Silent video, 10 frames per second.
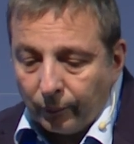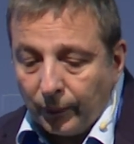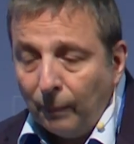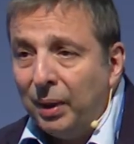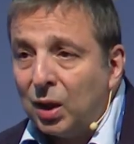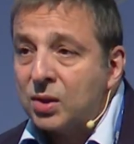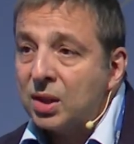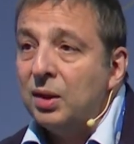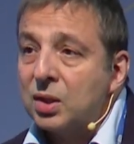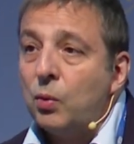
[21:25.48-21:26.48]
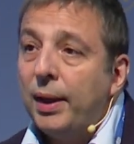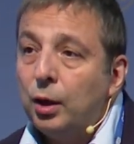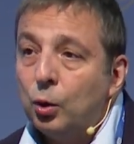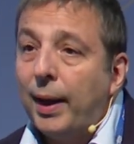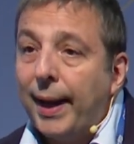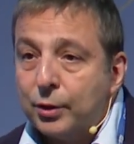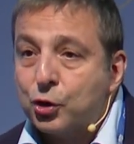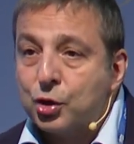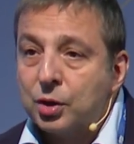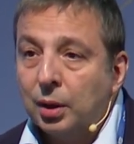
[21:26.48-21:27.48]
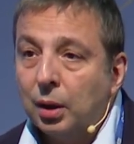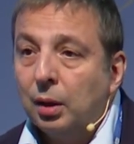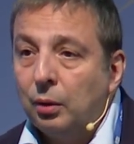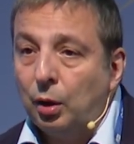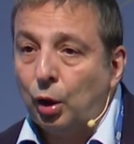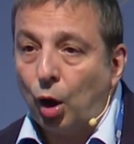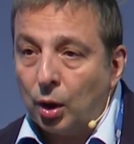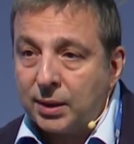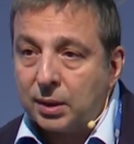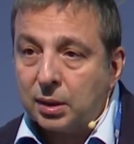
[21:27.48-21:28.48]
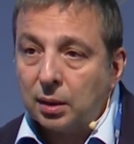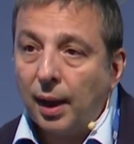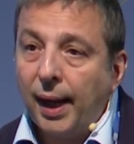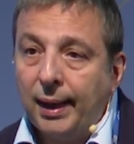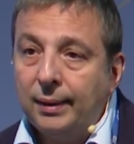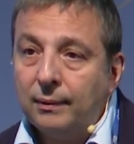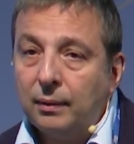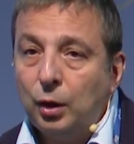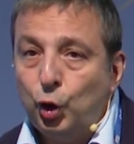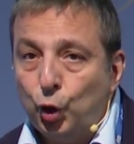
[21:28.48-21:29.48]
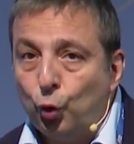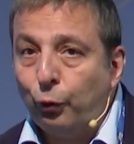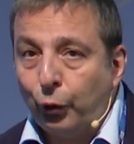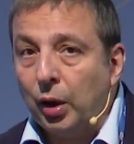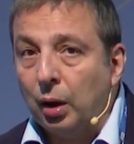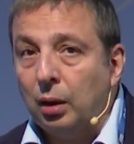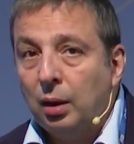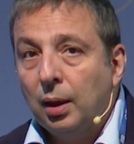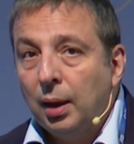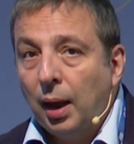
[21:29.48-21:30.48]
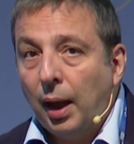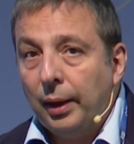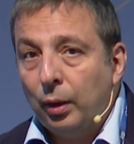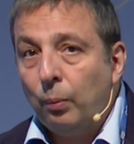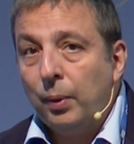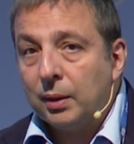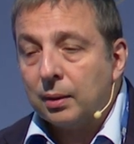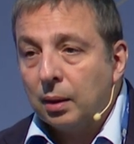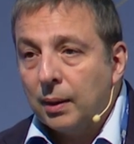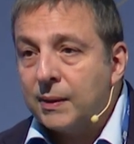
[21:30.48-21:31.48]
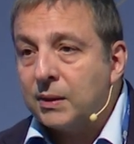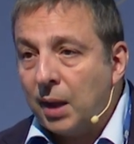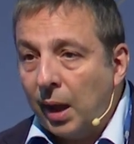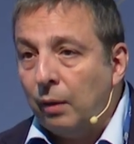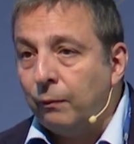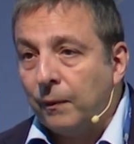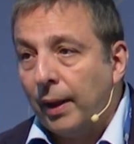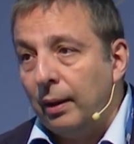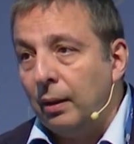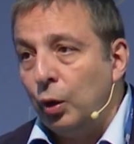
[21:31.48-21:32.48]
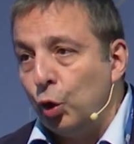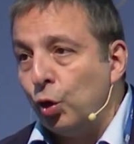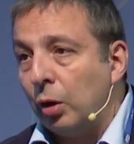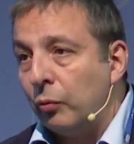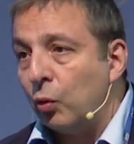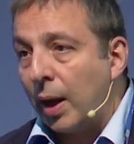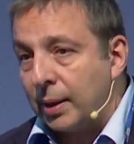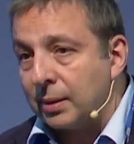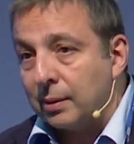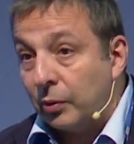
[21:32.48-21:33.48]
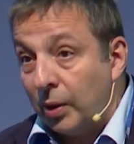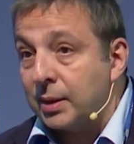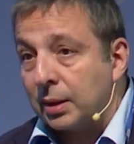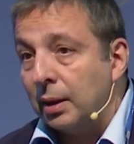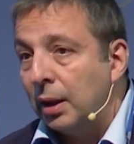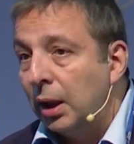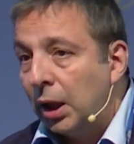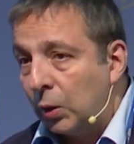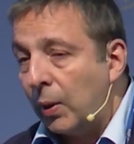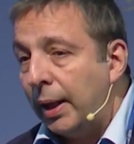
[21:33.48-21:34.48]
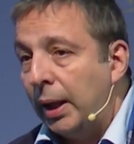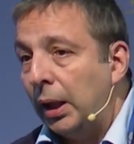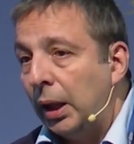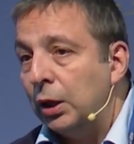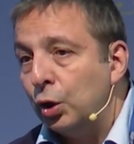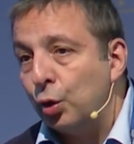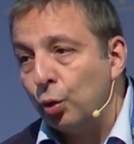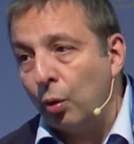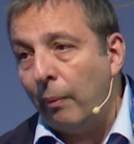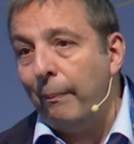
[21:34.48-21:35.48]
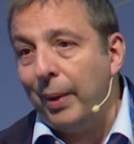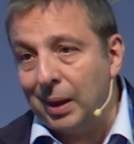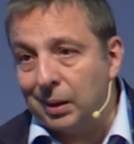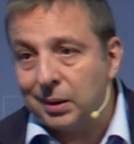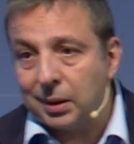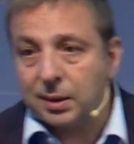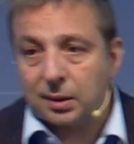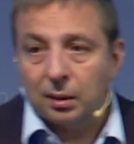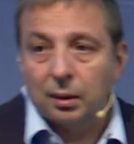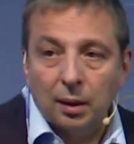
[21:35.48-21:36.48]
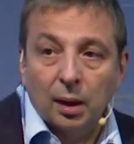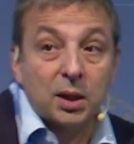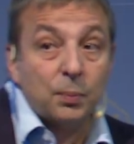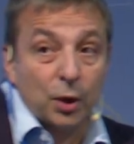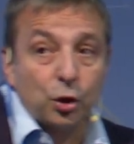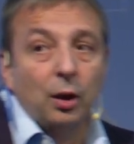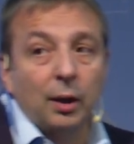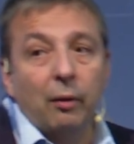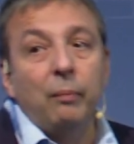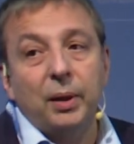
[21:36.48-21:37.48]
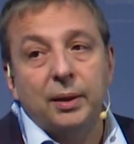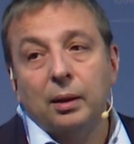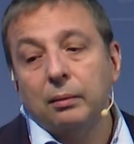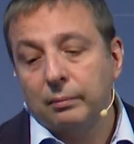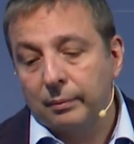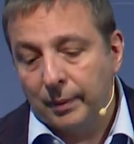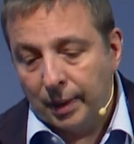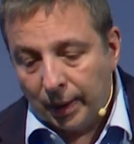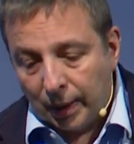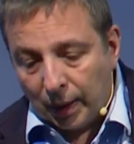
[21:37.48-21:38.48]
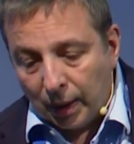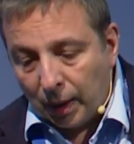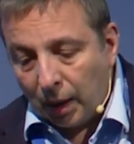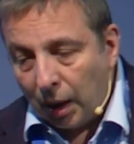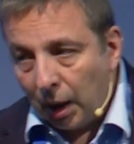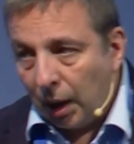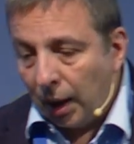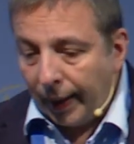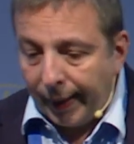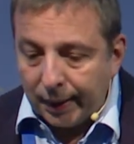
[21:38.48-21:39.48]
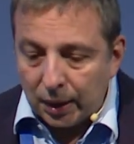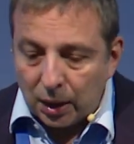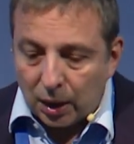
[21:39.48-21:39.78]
because in this way you hedge the cost and you feel a little bit safe and you don't risk running into penalties, especially in Great Britain. And